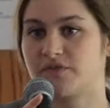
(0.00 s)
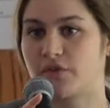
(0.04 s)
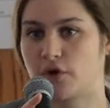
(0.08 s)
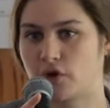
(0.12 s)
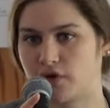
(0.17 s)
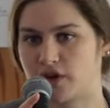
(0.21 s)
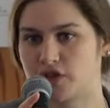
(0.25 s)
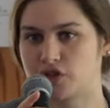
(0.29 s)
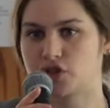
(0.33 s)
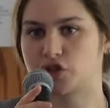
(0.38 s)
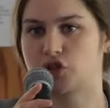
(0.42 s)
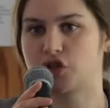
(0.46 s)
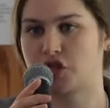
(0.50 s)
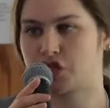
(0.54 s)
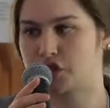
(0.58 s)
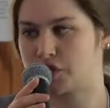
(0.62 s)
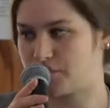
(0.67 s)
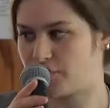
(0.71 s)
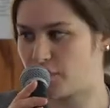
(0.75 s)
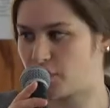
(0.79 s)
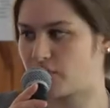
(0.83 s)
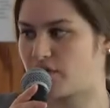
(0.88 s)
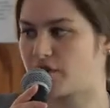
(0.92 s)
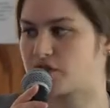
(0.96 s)
voter registration,
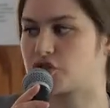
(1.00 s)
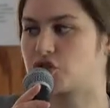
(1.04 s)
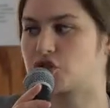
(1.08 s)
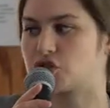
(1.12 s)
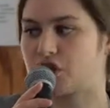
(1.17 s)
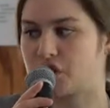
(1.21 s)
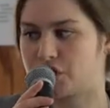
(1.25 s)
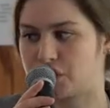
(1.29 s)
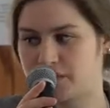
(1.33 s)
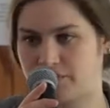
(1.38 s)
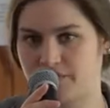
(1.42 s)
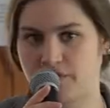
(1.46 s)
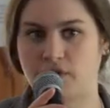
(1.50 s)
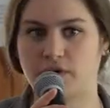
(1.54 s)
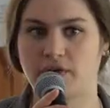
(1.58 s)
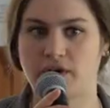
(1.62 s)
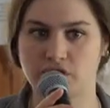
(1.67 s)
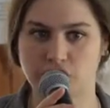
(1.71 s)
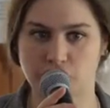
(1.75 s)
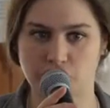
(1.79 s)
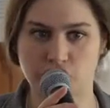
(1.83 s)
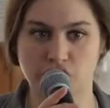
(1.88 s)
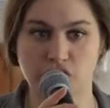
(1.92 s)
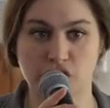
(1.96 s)
voter registration, voter
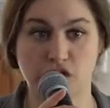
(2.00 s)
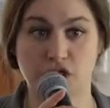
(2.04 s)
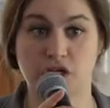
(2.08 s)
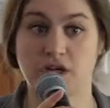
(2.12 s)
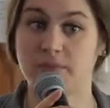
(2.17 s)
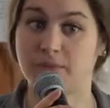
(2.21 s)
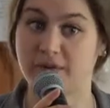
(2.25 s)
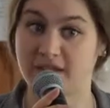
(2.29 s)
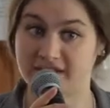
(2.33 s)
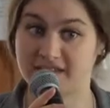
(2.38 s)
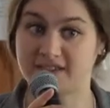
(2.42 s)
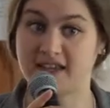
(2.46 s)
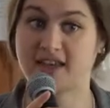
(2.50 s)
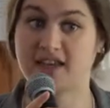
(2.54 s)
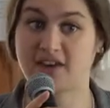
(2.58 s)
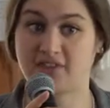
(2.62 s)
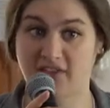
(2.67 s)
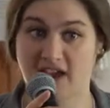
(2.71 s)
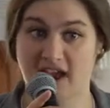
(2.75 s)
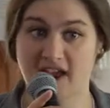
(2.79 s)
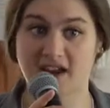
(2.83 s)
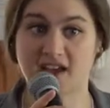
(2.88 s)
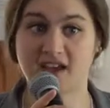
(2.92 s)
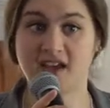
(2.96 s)
registration. A place like
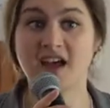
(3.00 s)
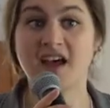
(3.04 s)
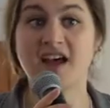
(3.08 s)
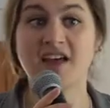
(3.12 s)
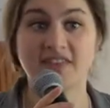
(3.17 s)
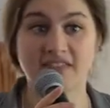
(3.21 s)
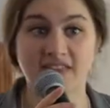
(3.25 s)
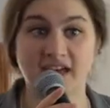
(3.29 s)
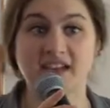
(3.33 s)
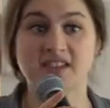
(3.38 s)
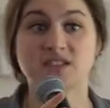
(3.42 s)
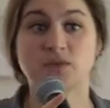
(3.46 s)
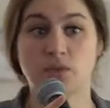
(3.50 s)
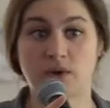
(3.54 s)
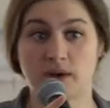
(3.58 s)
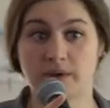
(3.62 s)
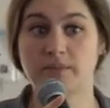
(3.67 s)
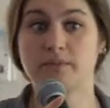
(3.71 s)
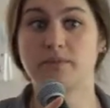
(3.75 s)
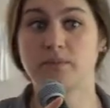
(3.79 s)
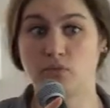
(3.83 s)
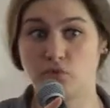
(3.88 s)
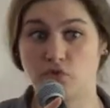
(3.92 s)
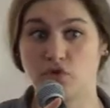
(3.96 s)
Nevada, that's
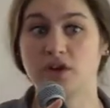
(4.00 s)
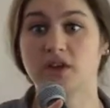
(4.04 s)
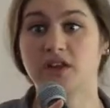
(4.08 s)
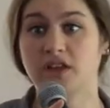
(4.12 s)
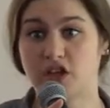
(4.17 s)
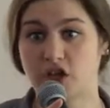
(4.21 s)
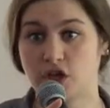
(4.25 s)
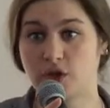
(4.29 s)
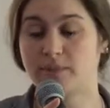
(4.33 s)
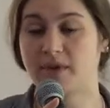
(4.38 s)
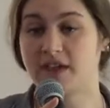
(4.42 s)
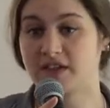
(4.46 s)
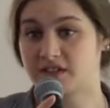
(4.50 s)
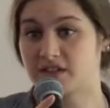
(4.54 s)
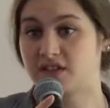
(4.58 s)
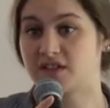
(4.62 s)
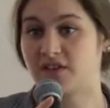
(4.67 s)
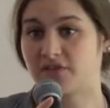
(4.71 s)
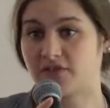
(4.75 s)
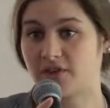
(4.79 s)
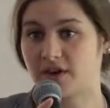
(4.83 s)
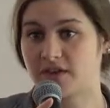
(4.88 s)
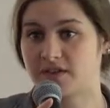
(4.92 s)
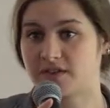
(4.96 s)
what really makes a
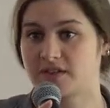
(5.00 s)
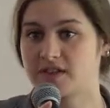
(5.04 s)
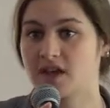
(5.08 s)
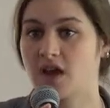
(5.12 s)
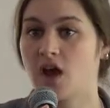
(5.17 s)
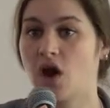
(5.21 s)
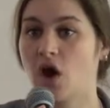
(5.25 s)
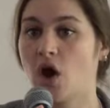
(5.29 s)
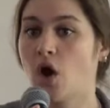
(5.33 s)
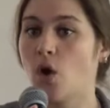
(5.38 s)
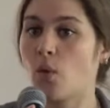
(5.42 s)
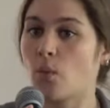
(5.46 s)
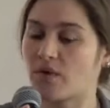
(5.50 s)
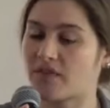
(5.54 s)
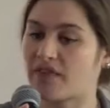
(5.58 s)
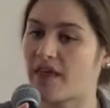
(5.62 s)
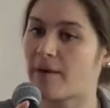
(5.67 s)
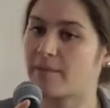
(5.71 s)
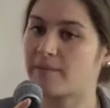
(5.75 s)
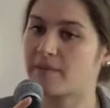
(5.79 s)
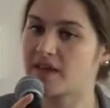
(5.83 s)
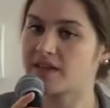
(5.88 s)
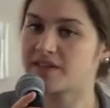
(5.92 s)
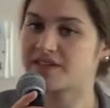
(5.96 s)
difference. What
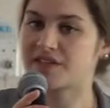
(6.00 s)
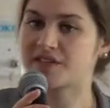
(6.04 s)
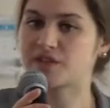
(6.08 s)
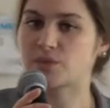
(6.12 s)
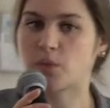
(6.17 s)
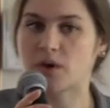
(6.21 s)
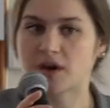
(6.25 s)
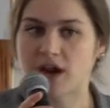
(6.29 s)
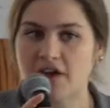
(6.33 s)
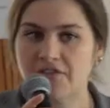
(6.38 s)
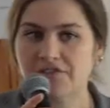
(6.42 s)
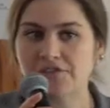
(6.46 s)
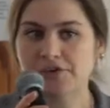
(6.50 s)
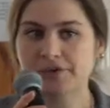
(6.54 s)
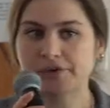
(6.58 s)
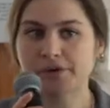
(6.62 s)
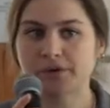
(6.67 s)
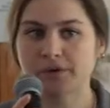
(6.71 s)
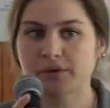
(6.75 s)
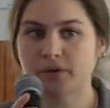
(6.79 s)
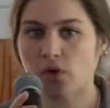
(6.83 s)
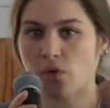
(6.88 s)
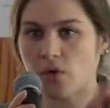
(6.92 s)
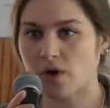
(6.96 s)
that means is
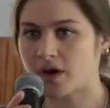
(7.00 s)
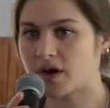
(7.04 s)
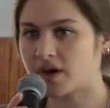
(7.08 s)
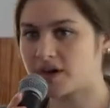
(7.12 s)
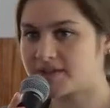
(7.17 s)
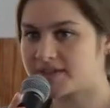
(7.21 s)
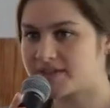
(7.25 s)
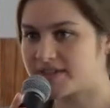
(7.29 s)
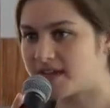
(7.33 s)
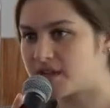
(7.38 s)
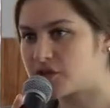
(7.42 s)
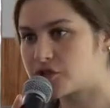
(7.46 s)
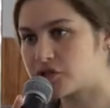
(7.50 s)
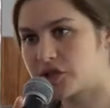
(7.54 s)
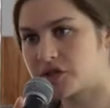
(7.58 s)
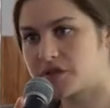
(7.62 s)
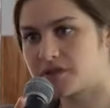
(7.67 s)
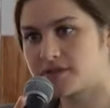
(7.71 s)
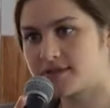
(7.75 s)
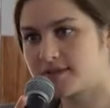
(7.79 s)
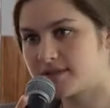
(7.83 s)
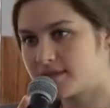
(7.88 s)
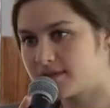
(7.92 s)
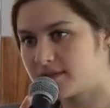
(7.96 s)
whatever
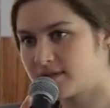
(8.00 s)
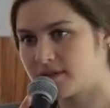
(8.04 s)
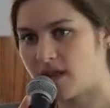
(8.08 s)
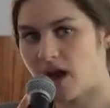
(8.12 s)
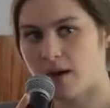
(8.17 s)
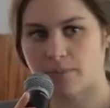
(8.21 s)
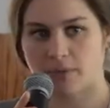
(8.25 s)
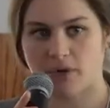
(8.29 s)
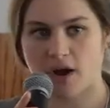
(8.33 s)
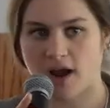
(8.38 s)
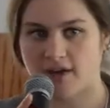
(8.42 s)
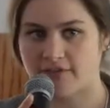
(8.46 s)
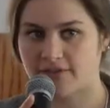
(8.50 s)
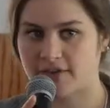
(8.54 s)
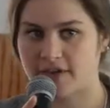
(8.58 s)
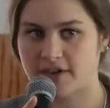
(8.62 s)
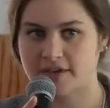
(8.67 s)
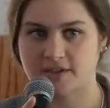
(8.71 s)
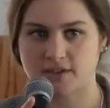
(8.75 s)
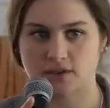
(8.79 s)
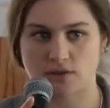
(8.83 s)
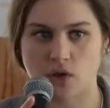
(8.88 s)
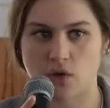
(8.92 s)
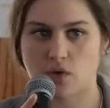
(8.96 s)
organizations,
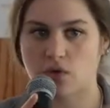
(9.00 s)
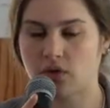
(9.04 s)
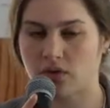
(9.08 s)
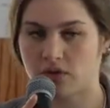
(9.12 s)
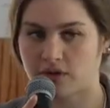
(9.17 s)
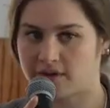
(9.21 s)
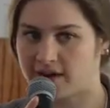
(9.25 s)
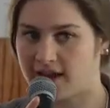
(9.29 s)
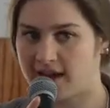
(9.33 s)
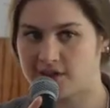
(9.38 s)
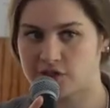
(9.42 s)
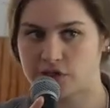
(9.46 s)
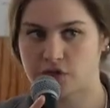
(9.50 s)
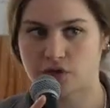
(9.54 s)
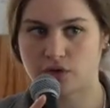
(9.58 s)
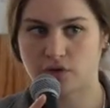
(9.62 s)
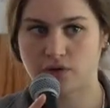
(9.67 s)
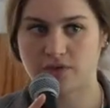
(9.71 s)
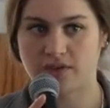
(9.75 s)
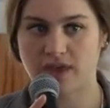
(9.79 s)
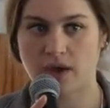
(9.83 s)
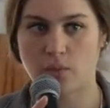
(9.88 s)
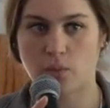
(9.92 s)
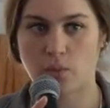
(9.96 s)
nonprofits, local or
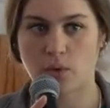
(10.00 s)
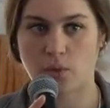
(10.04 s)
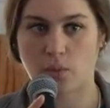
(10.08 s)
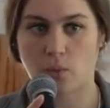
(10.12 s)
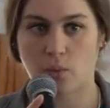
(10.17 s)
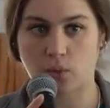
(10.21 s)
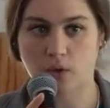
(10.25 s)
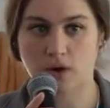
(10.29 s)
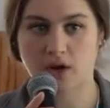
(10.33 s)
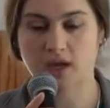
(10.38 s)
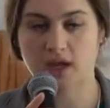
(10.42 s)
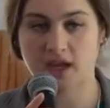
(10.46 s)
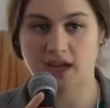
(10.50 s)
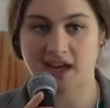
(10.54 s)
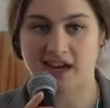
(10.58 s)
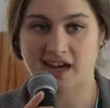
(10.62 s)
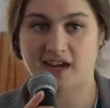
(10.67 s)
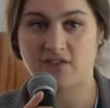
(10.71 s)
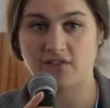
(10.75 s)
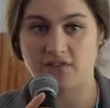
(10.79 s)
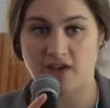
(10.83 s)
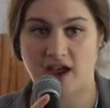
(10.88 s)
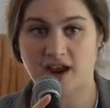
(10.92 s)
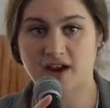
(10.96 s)
national, that were working in
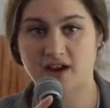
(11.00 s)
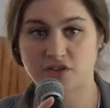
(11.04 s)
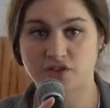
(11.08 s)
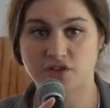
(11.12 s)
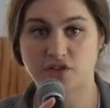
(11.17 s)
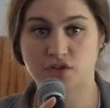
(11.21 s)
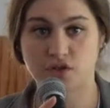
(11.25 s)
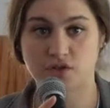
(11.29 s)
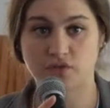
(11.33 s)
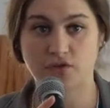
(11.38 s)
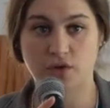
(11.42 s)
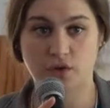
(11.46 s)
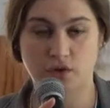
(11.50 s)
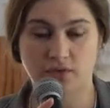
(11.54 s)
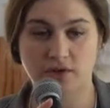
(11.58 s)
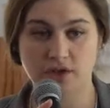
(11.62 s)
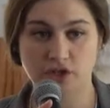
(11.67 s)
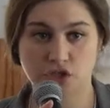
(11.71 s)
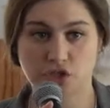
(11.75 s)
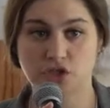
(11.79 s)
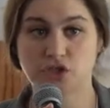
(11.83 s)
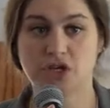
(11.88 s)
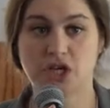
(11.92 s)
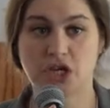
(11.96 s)
Nevada to do voter
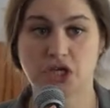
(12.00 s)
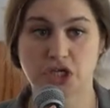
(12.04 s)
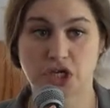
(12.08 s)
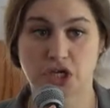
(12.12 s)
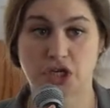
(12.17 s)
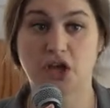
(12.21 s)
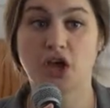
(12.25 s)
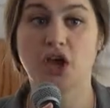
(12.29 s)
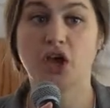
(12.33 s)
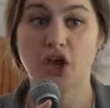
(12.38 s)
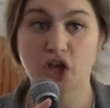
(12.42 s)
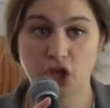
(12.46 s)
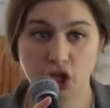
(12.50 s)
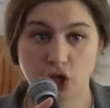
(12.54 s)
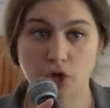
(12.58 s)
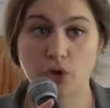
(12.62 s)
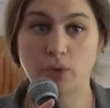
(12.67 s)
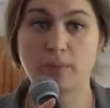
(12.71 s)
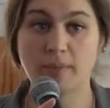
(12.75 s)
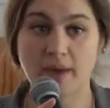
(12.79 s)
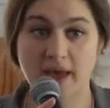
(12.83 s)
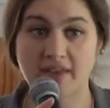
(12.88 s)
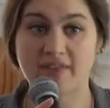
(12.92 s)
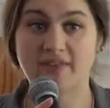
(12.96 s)
registration, you'll
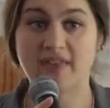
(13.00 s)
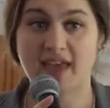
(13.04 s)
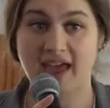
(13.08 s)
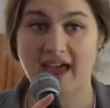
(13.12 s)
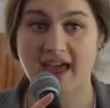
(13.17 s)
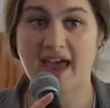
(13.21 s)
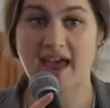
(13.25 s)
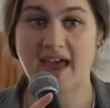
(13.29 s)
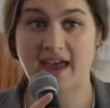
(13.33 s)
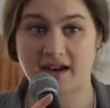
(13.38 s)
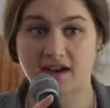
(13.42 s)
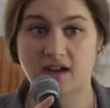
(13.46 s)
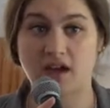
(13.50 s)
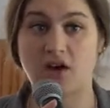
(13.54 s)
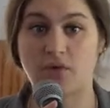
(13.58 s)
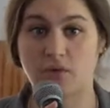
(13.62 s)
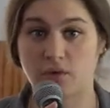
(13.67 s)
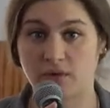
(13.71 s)
bet they had a